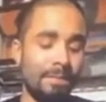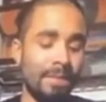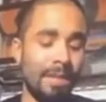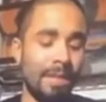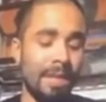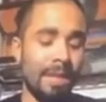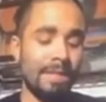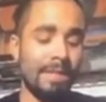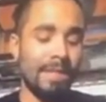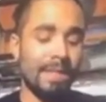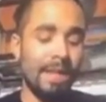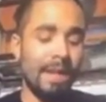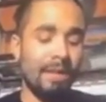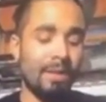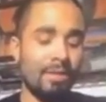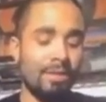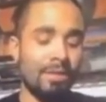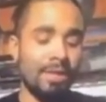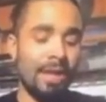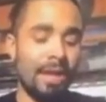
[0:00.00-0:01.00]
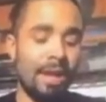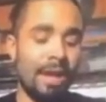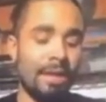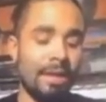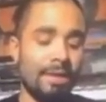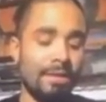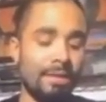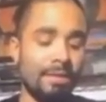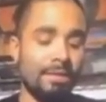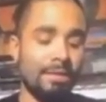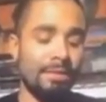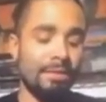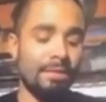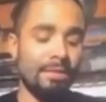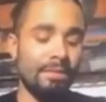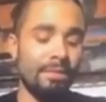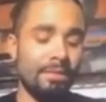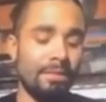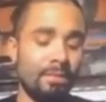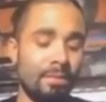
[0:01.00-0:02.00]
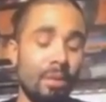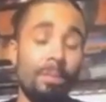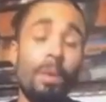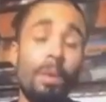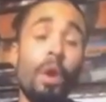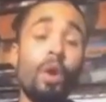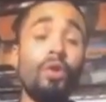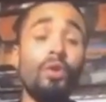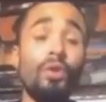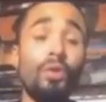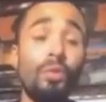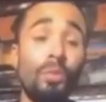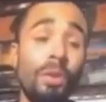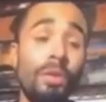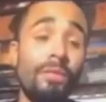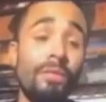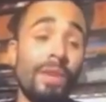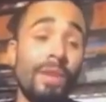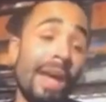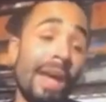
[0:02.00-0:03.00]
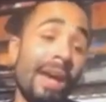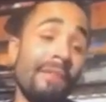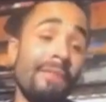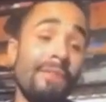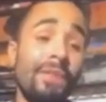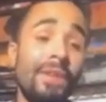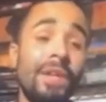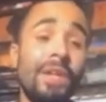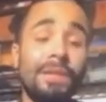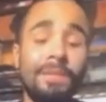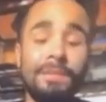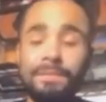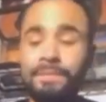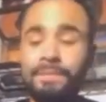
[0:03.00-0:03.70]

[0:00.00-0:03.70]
Has now signed, well, partnered with Caffeine.